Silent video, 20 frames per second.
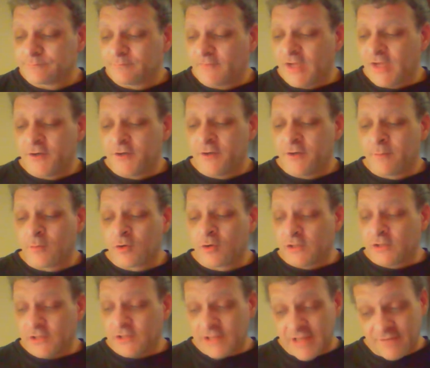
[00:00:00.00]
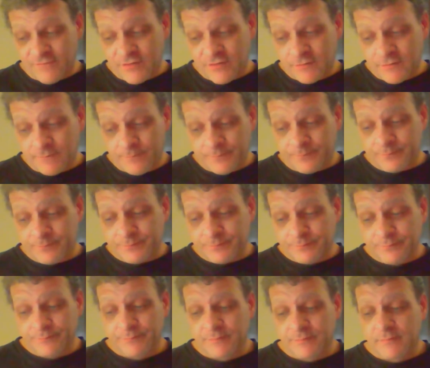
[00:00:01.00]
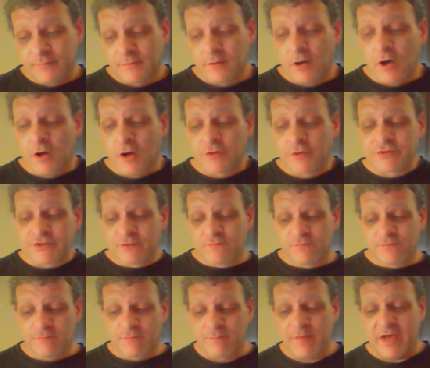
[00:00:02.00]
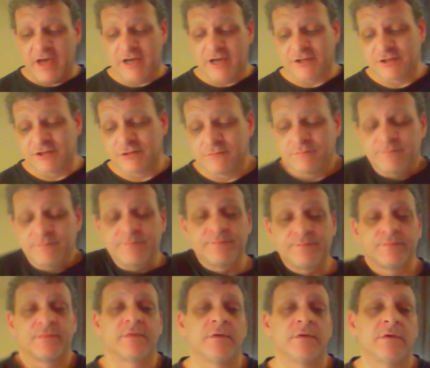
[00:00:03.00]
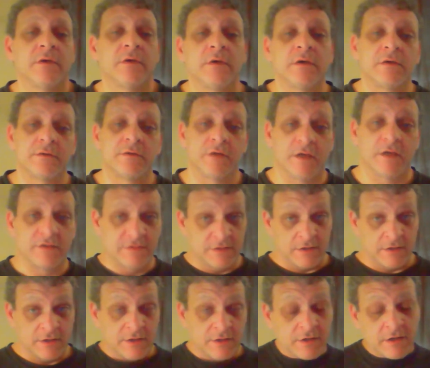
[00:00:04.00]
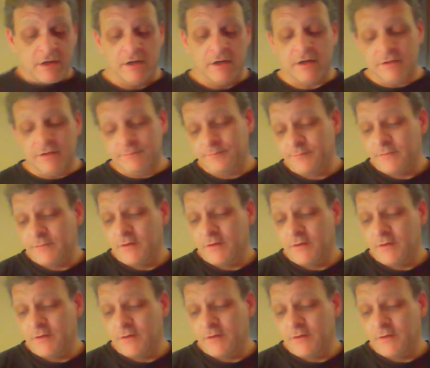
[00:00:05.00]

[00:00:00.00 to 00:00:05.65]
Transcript: At number 11, also from Passion, 1989,